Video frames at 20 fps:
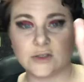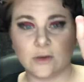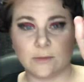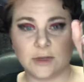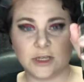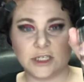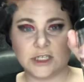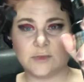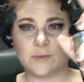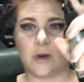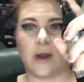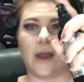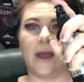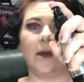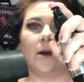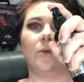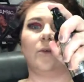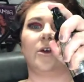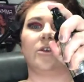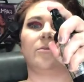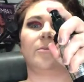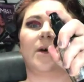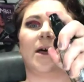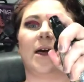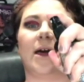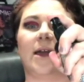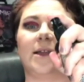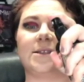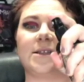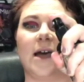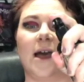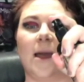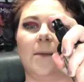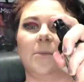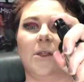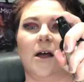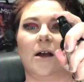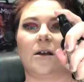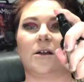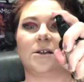so I'm going to spray it with my
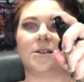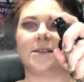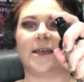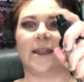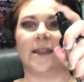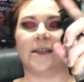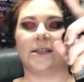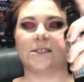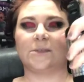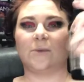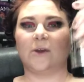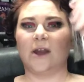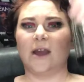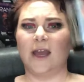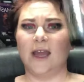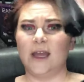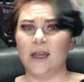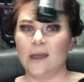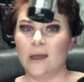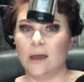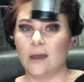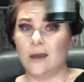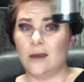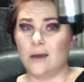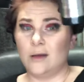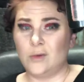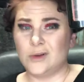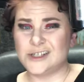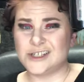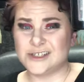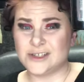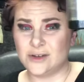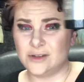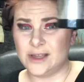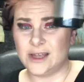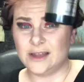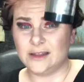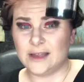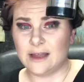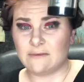Time Locker setting spray, which is
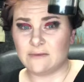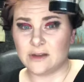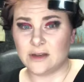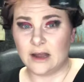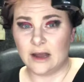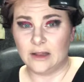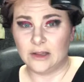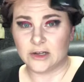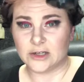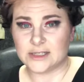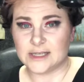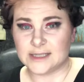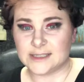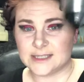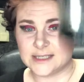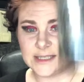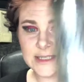only $11. That's